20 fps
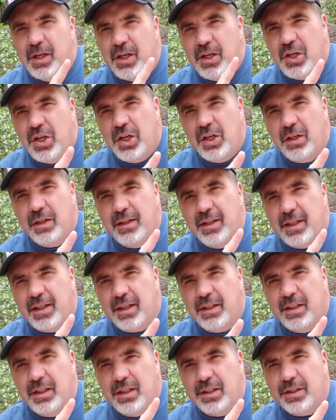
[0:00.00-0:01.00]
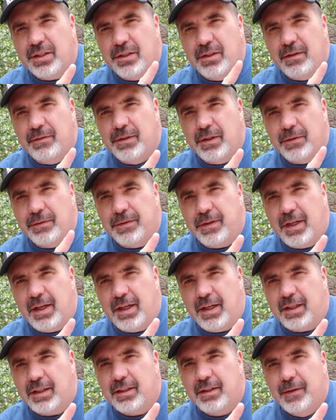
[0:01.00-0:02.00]
Know the condition of your
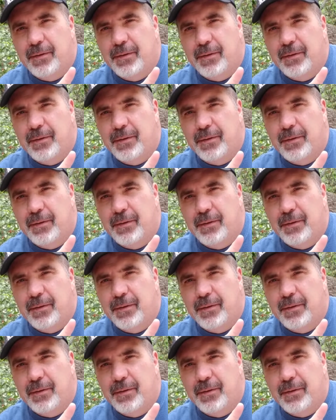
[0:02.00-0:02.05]
flock.